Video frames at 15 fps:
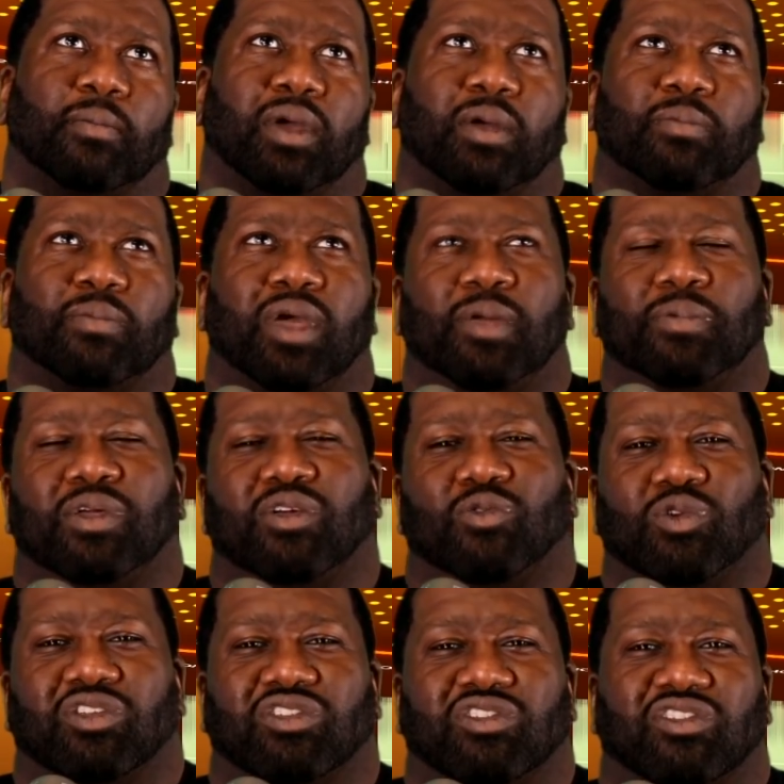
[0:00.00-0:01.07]
may,
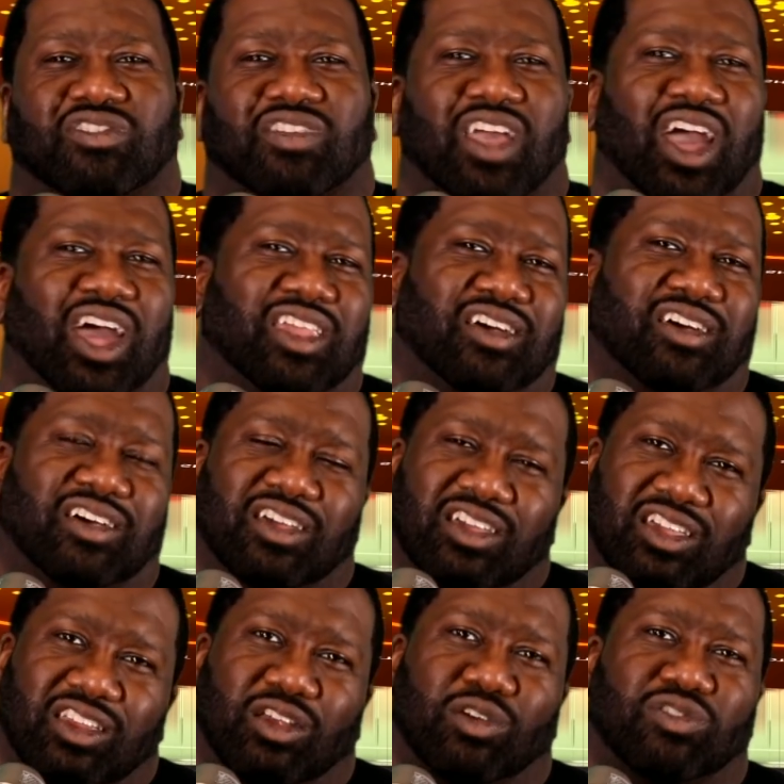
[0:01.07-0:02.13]
maybe we can just kind of
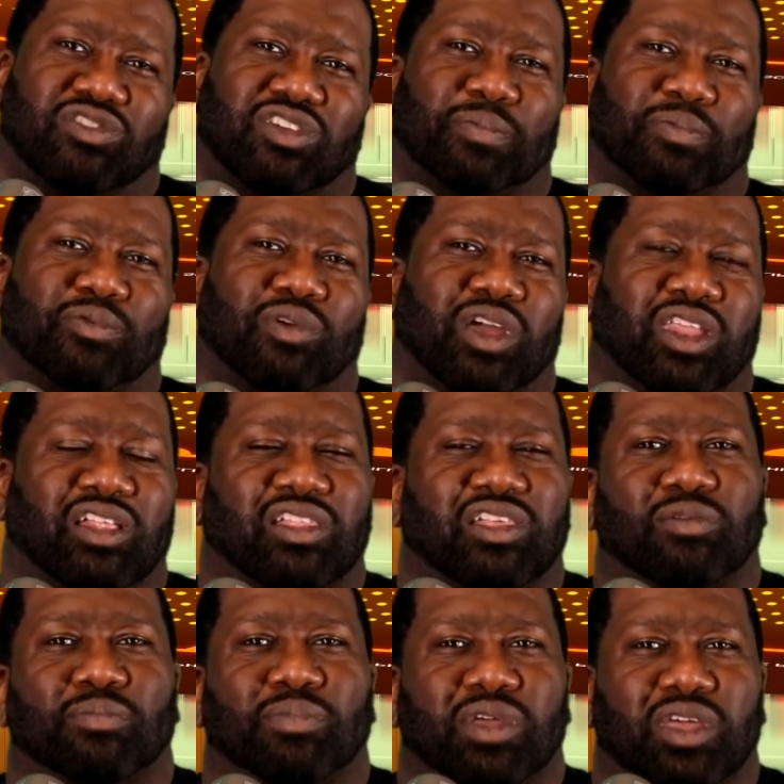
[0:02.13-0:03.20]
you know separate a
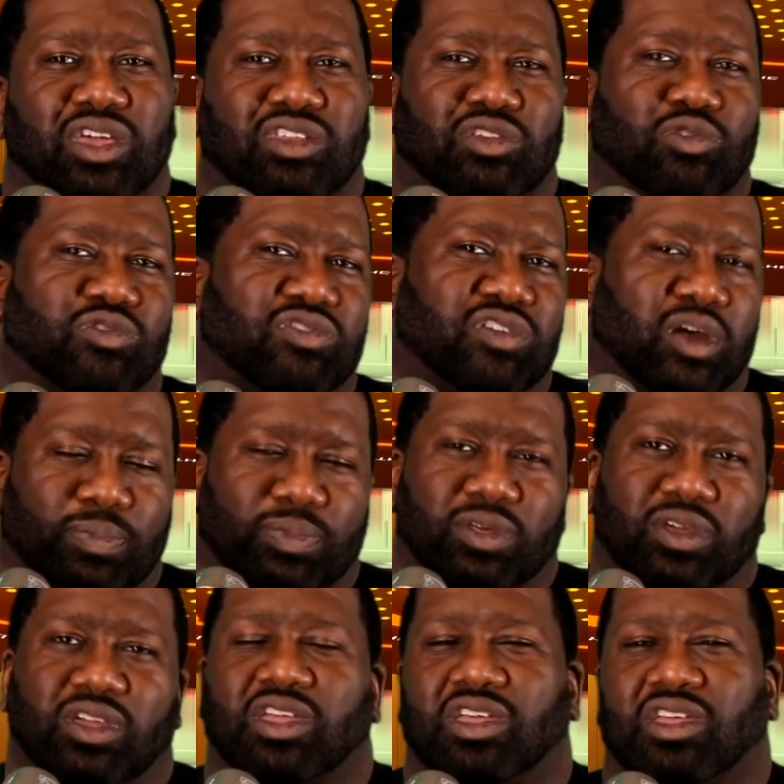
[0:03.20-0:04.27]
little bit, do
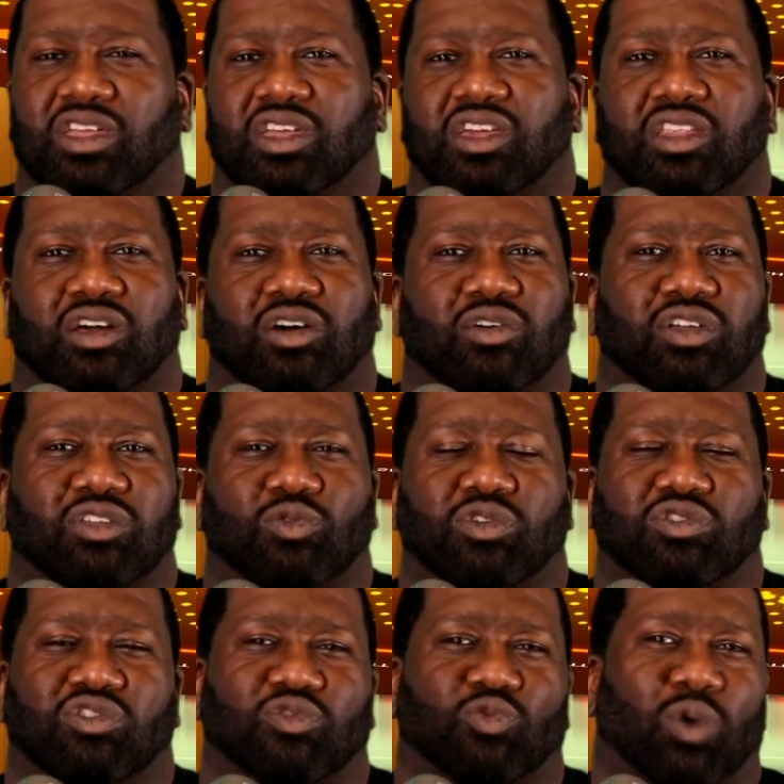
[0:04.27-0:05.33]
something, you know, and
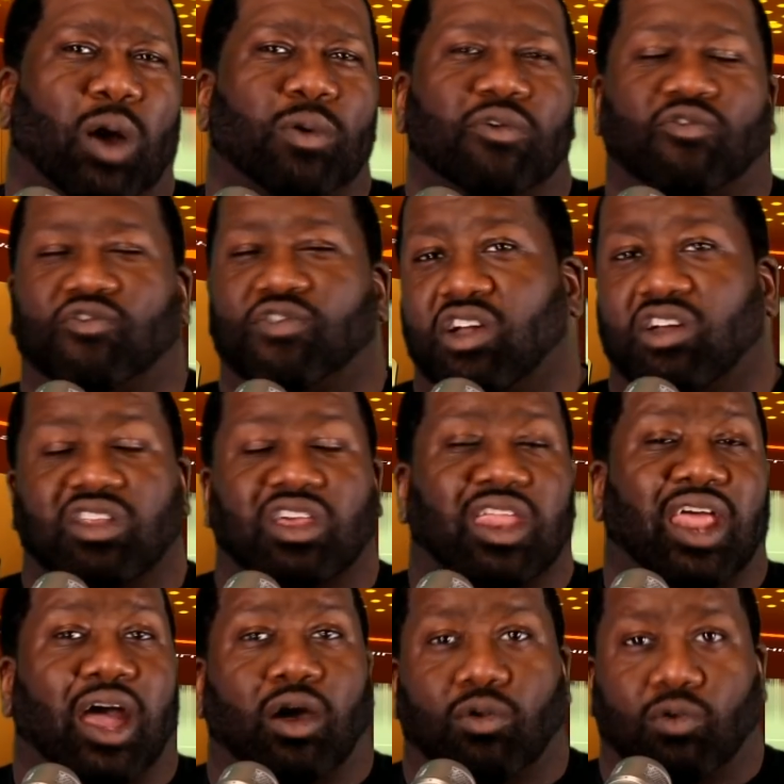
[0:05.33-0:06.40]
we just while we're figuring
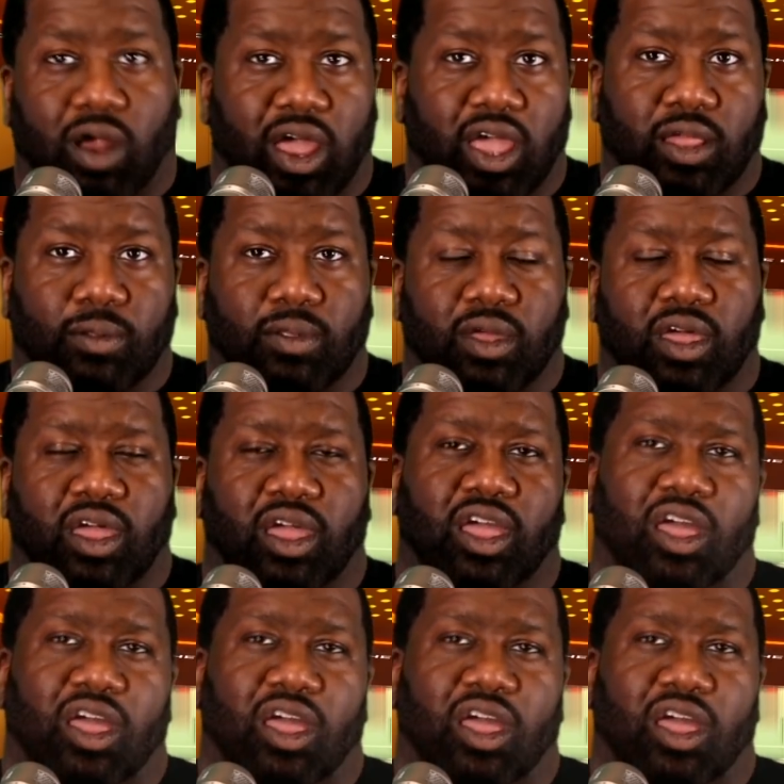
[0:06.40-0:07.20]
it out, right?